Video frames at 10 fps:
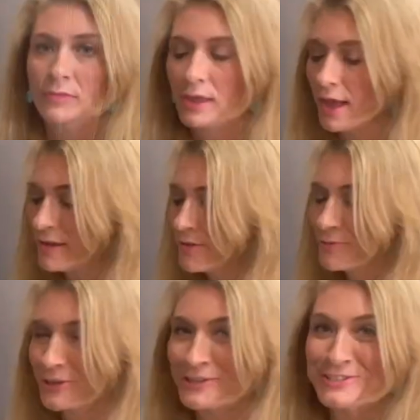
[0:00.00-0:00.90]
Okay,
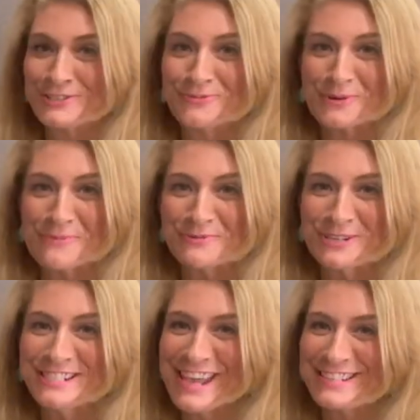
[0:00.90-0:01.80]
we're gonna do one
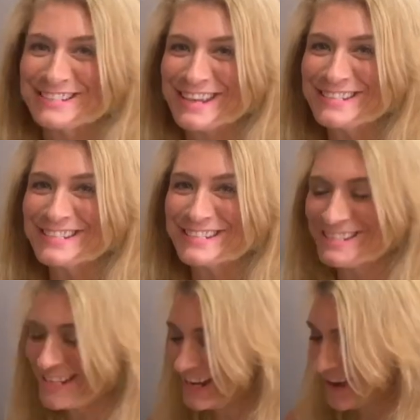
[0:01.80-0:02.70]
more taste test and see